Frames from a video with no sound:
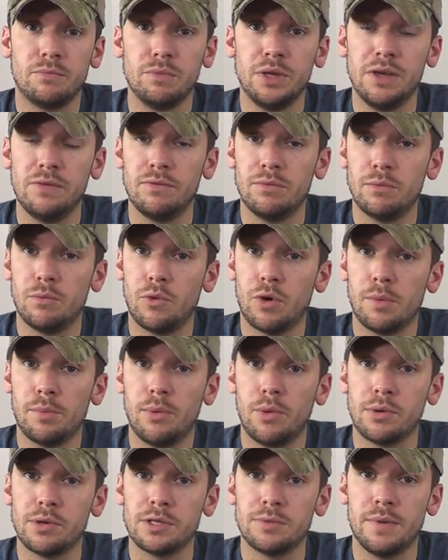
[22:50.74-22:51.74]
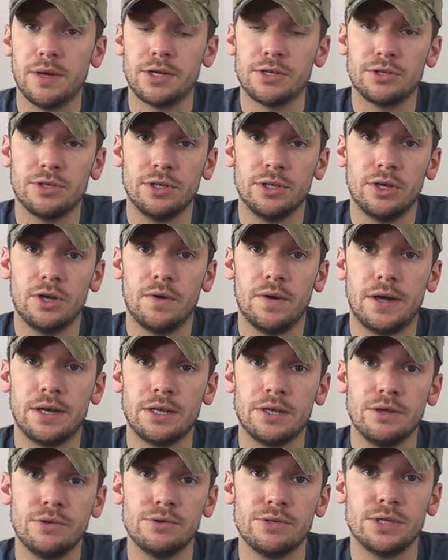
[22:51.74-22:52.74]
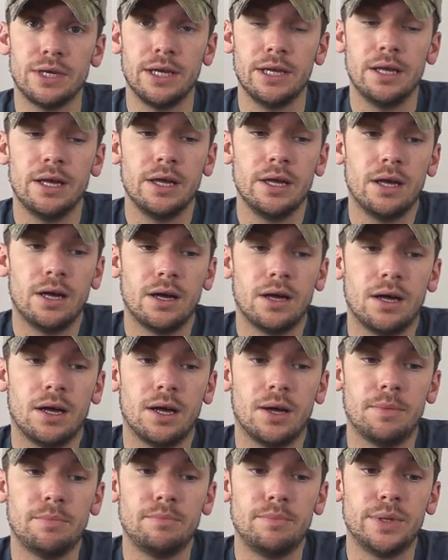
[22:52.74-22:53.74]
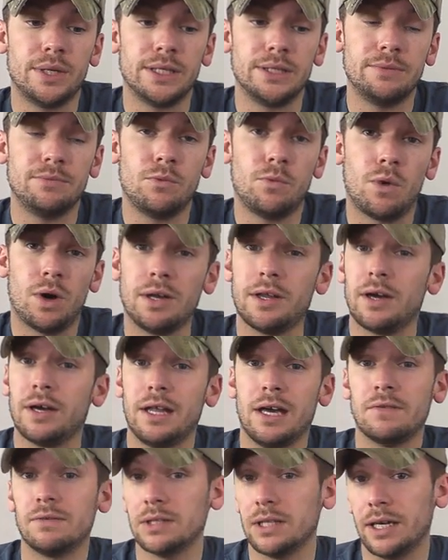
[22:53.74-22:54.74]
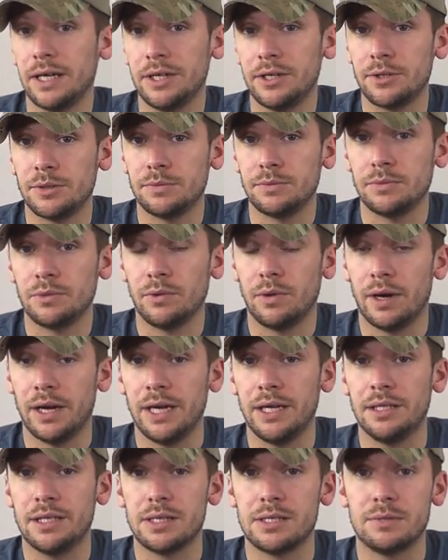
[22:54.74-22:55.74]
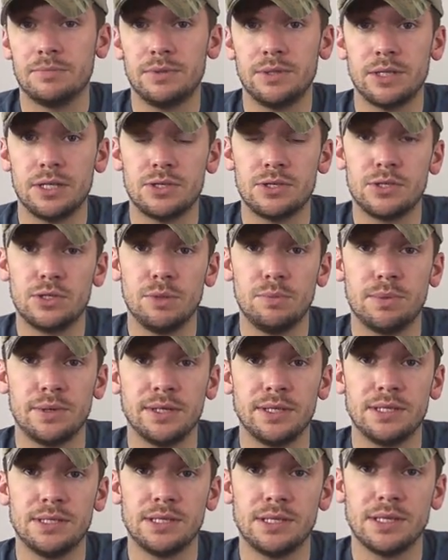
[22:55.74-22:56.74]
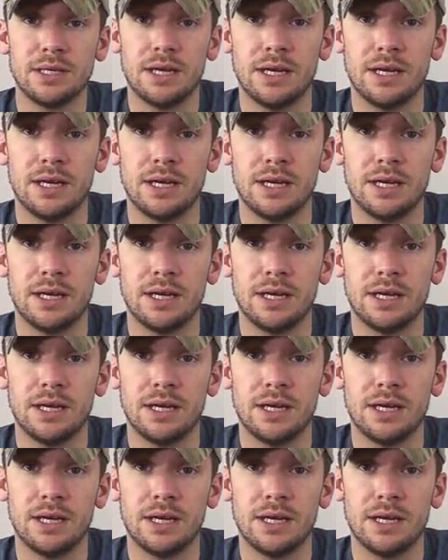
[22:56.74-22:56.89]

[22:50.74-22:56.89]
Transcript: even more important to make sure you know how to use it. But why not have a lighter, right? That's something that's super easy to